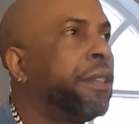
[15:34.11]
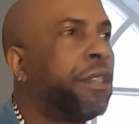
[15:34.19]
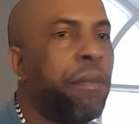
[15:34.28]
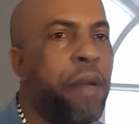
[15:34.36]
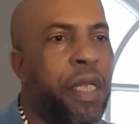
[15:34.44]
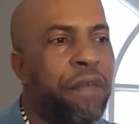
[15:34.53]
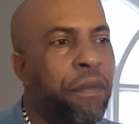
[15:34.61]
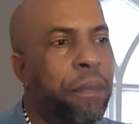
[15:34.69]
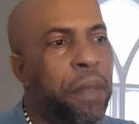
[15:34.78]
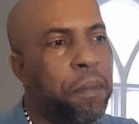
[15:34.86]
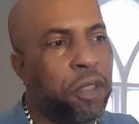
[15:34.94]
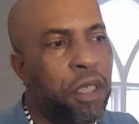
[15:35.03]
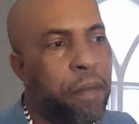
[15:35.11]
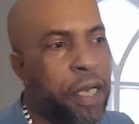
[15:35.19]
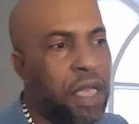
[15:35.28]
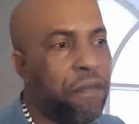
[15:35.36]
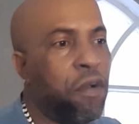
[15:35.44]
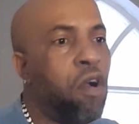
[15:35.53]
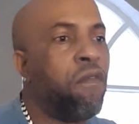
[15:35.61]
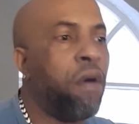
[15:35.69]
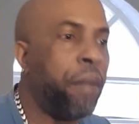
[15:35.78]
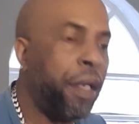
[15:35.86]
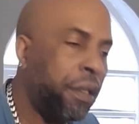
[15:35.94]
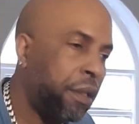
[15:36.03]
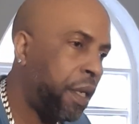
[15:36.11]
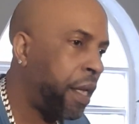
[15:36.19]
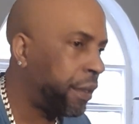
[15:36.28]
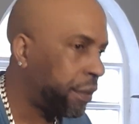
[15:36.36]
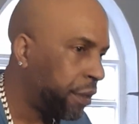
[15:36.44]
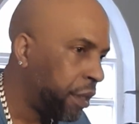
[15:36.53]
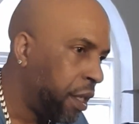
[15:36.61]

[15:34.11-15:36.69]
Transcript: Some might have for people, some might have for government land.